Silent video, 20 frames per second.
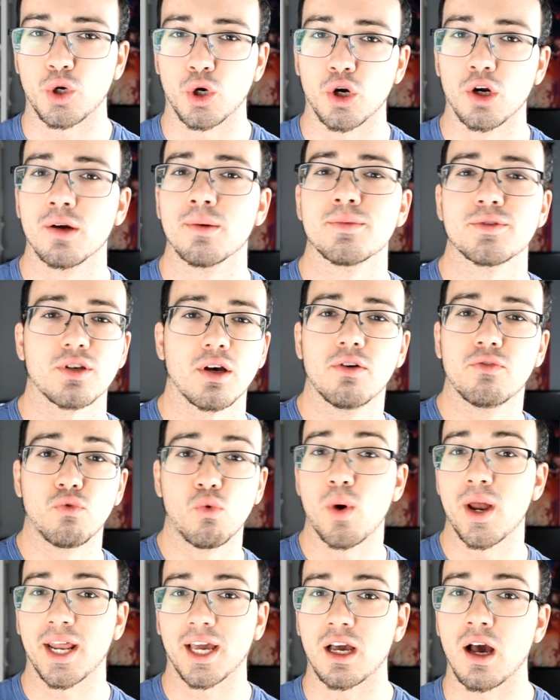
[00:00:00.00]
terms of
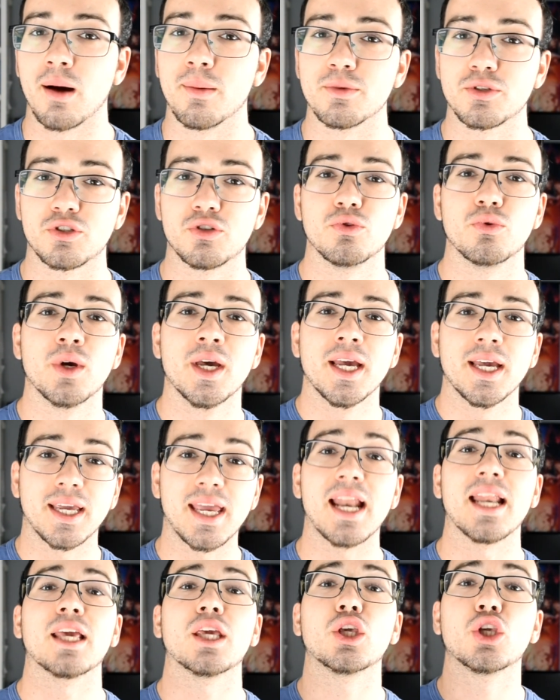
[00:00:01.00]
when it comes to
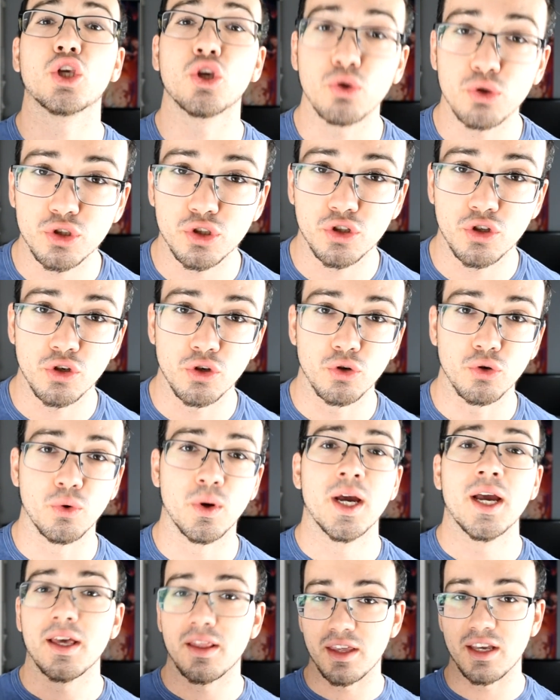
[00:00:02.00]
getting used
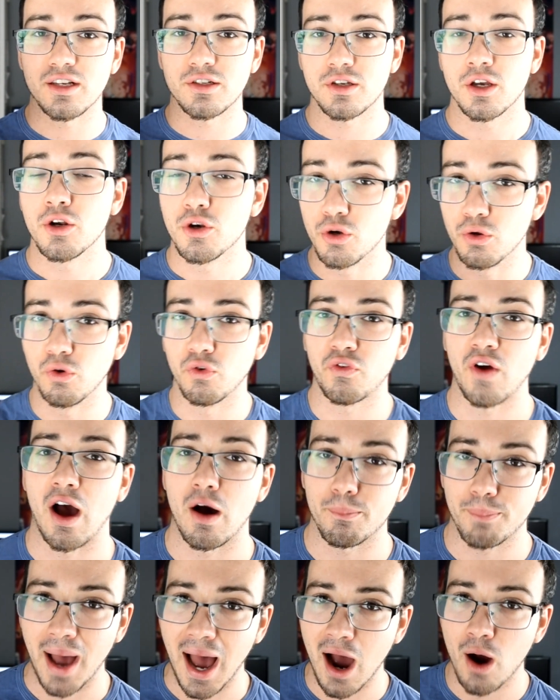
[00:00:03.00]
to these
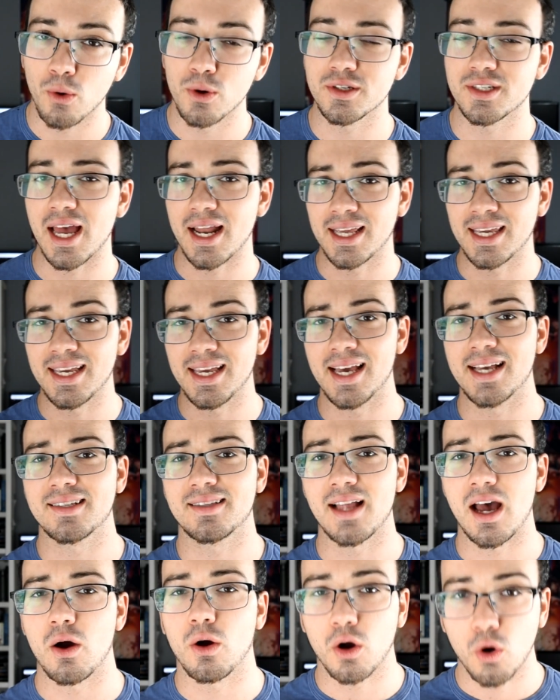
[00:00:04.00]
newfound powers that he
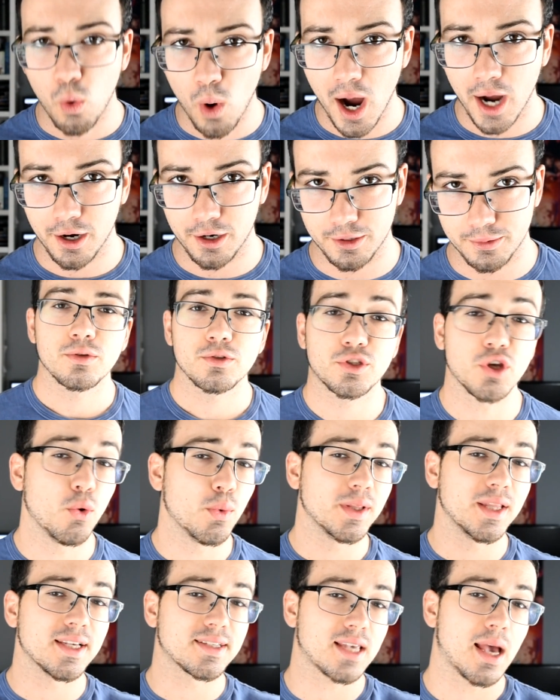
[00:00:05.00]
has now acquired.
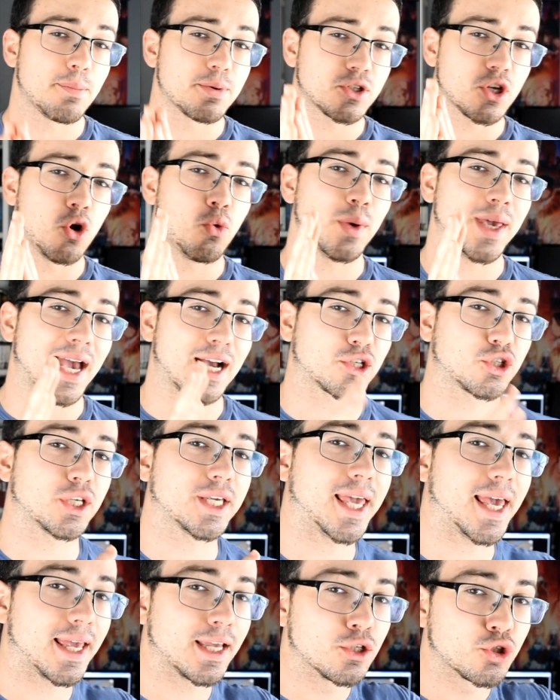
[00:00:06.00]
So in this episode, we
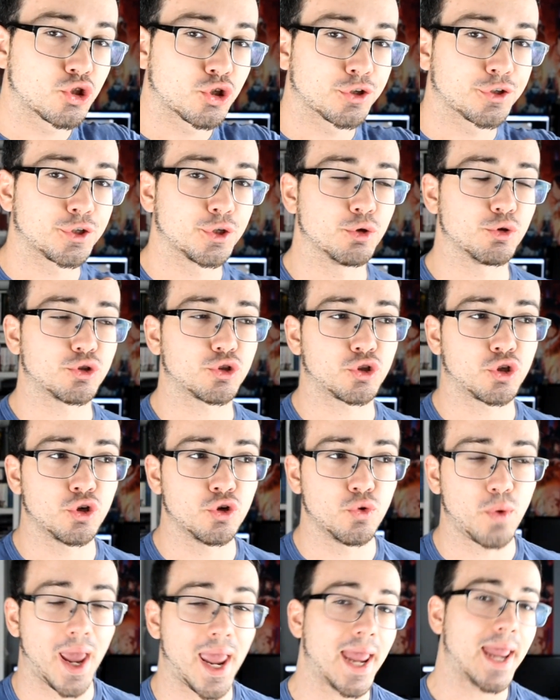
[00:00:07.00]
actually get introduced
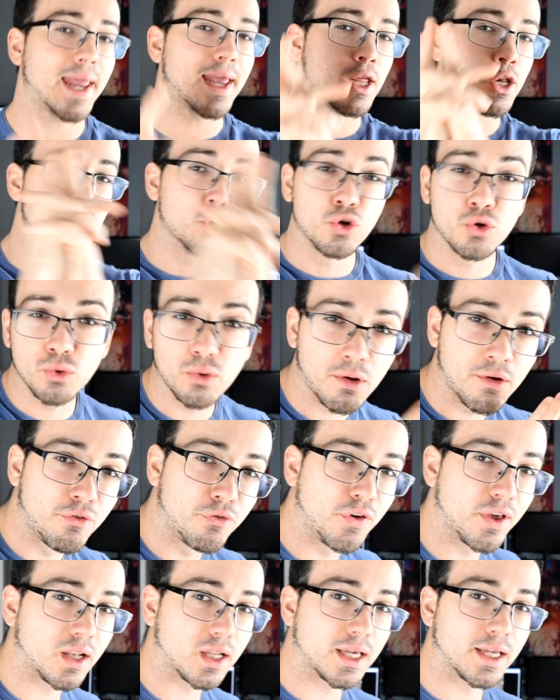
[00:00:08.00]
to a new
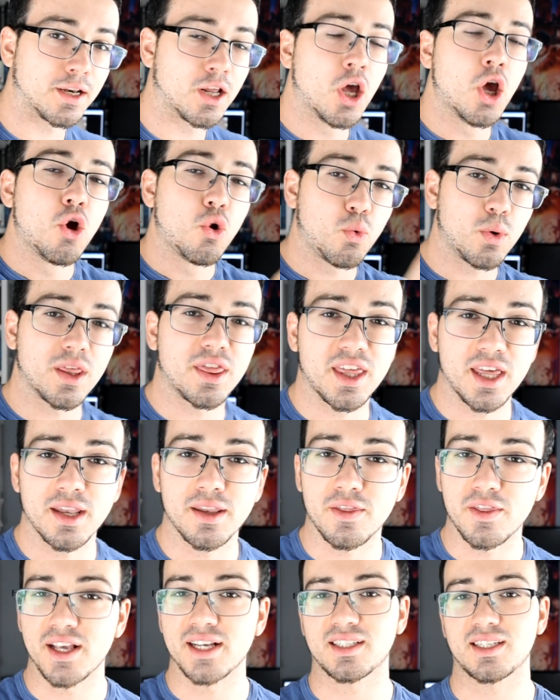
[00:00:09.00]
villain
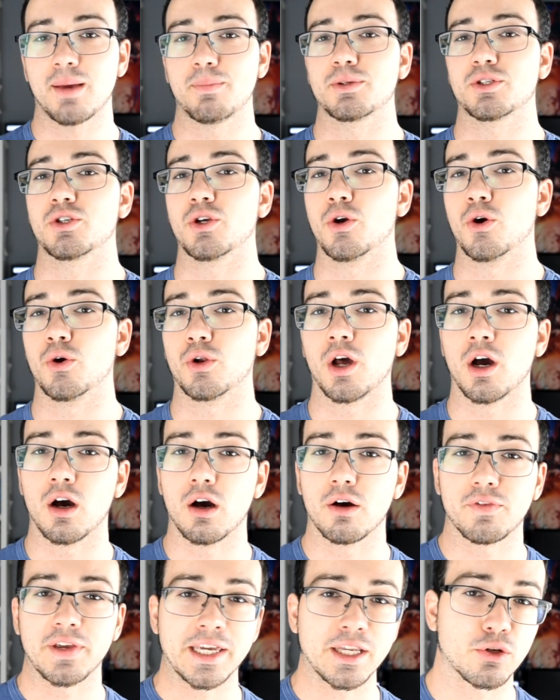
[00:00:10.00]
within this episode
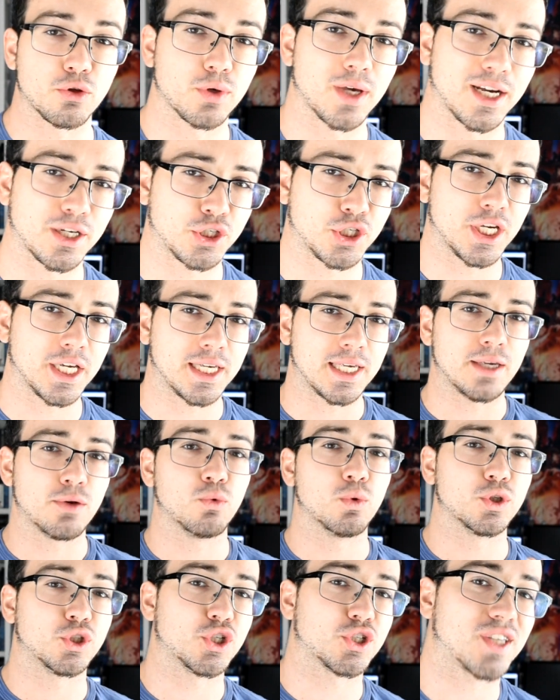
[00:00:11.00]
of Inuyashiki,
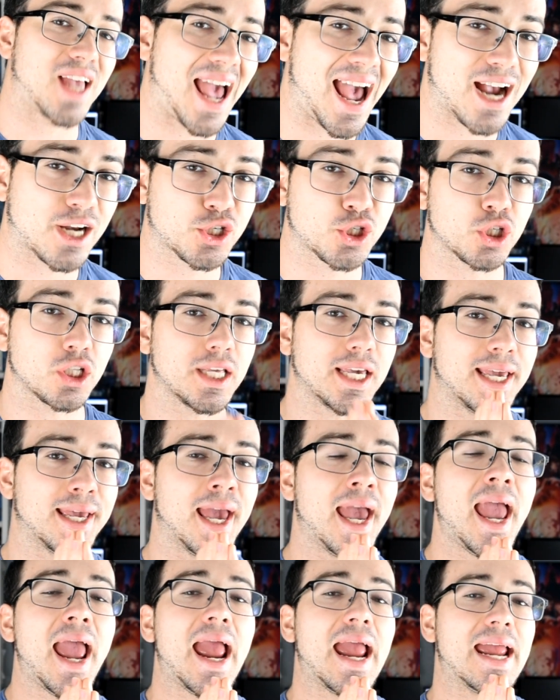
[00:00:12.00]
which is
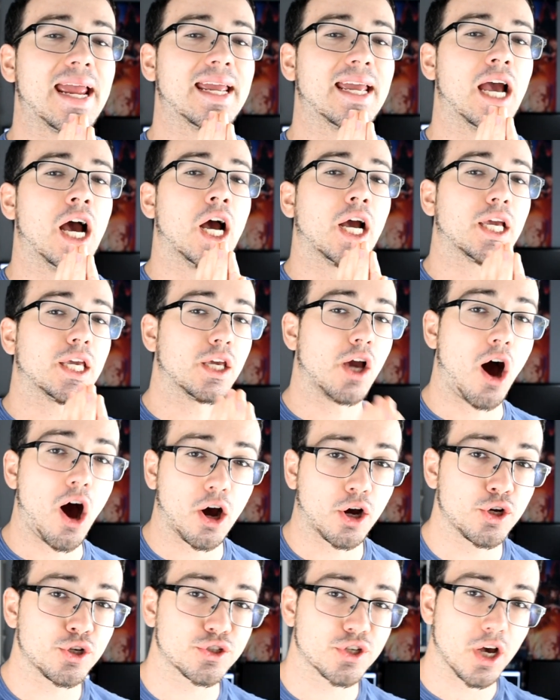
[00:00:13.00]
actually a
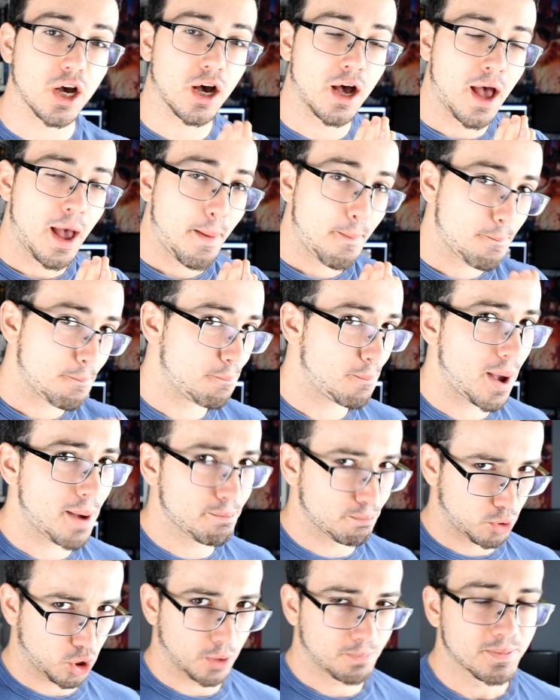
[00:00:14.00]
Yakuza
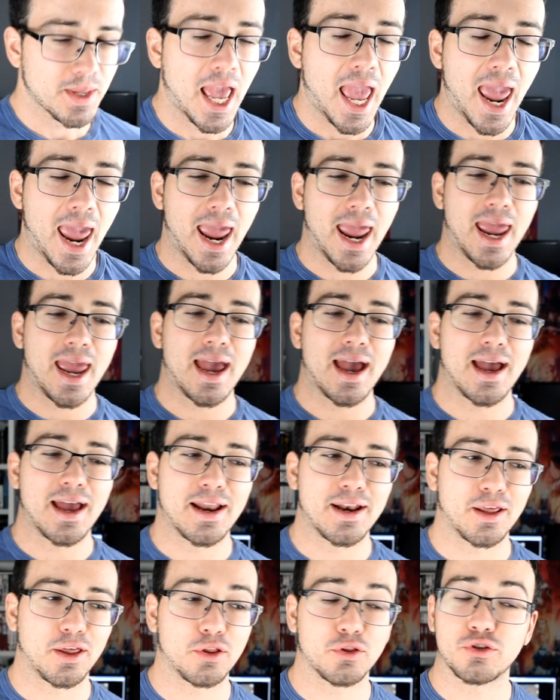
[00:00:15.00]
member.
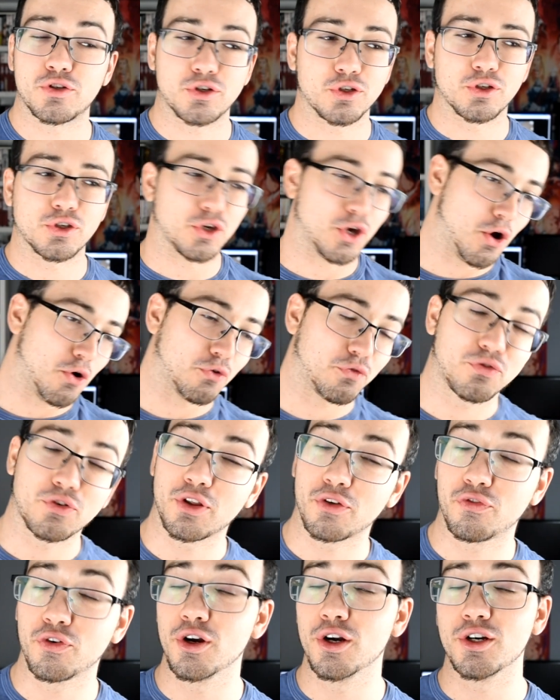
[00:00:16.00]
And, you know, for
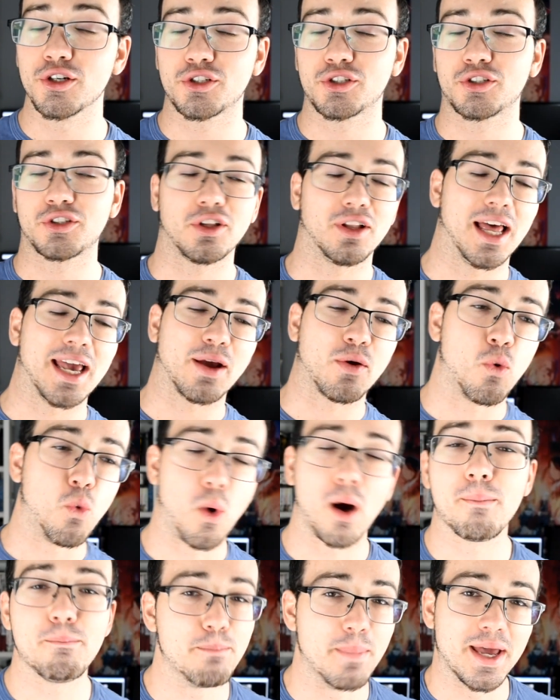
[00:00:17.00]
the first, like,
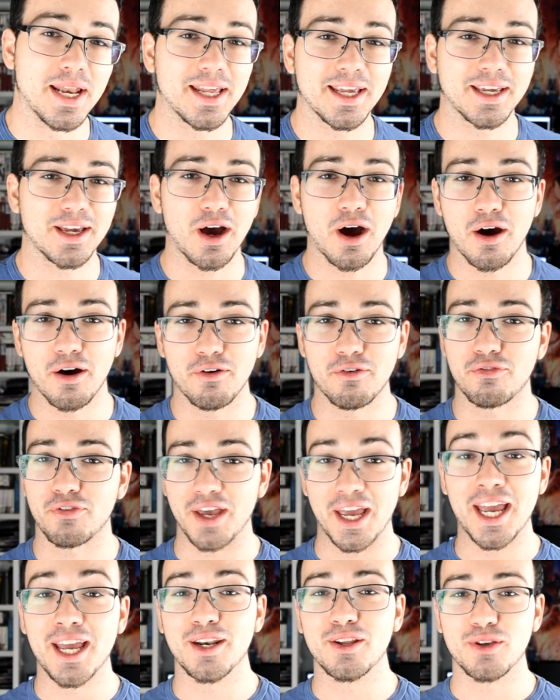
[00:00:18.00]
one minute of
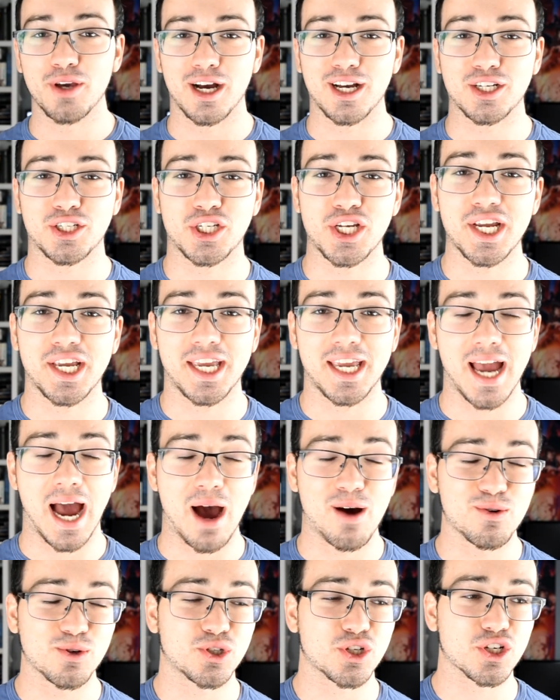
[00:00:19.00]
Inuyashiki,
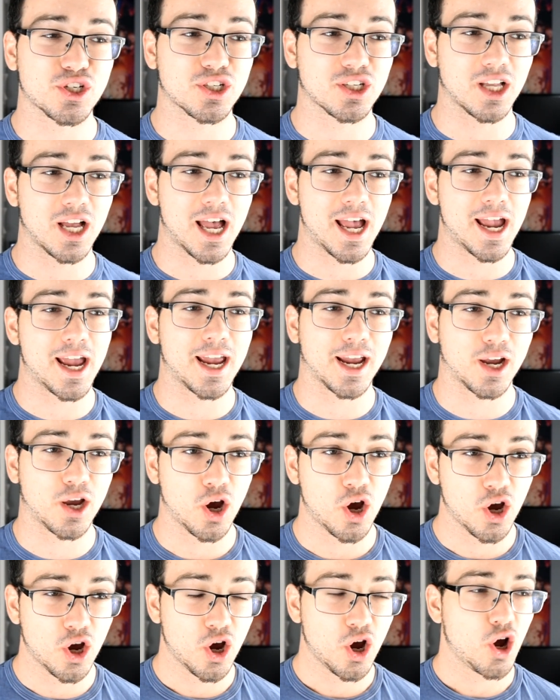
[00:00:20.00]
I was just like,
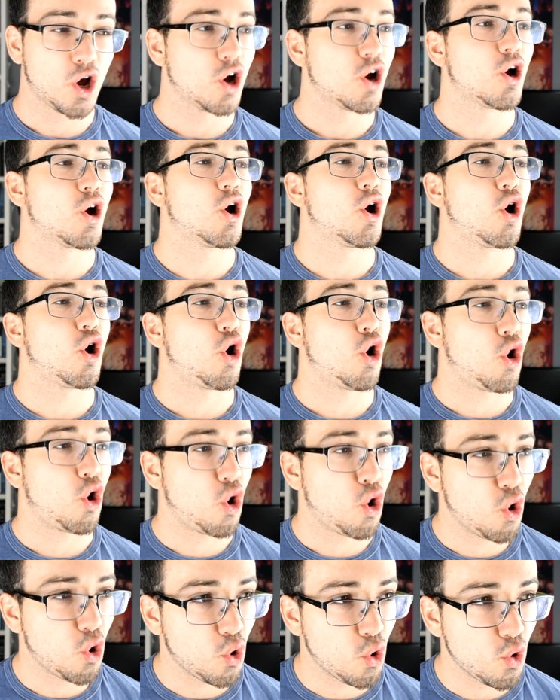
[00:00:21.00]

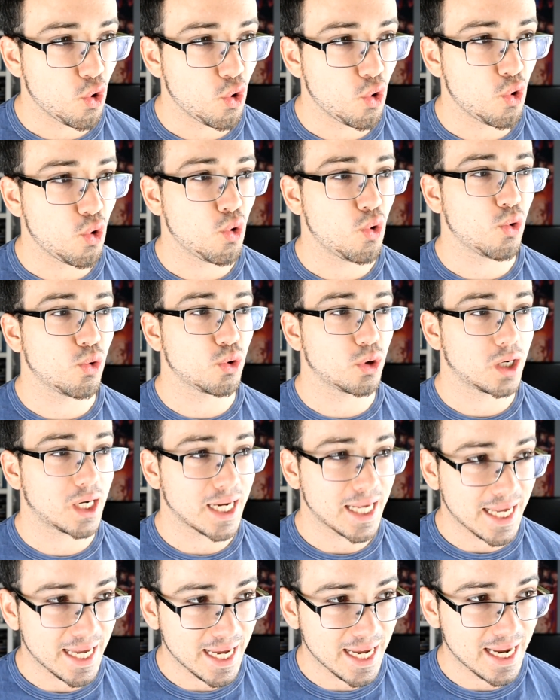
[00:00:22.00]

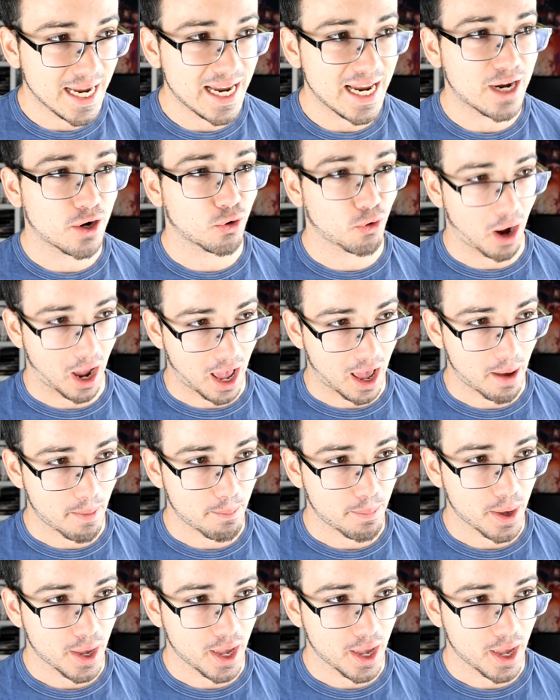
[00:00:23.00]
holy crap.